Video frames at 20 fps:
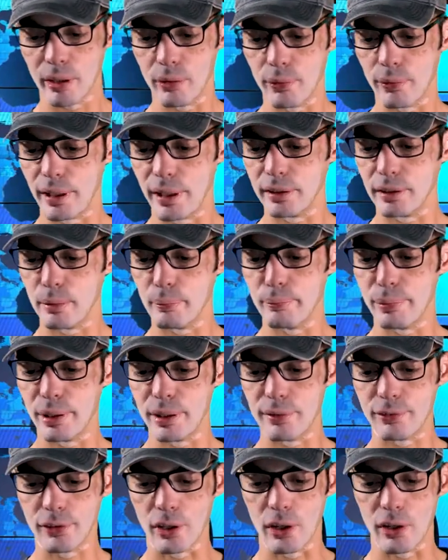Random
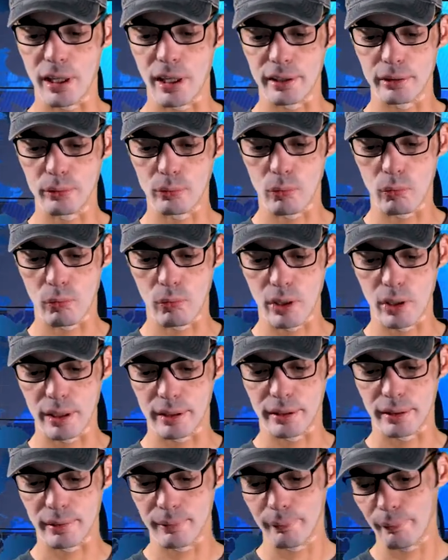Buff Card,
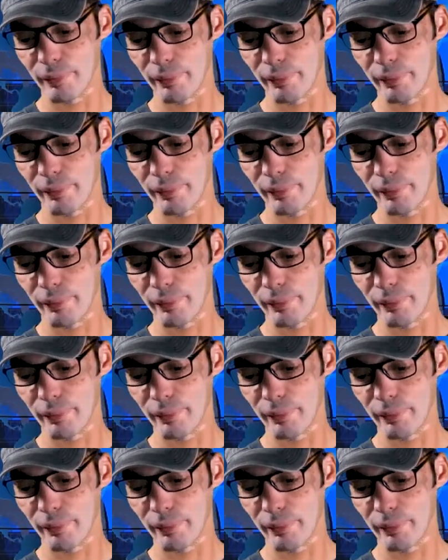1.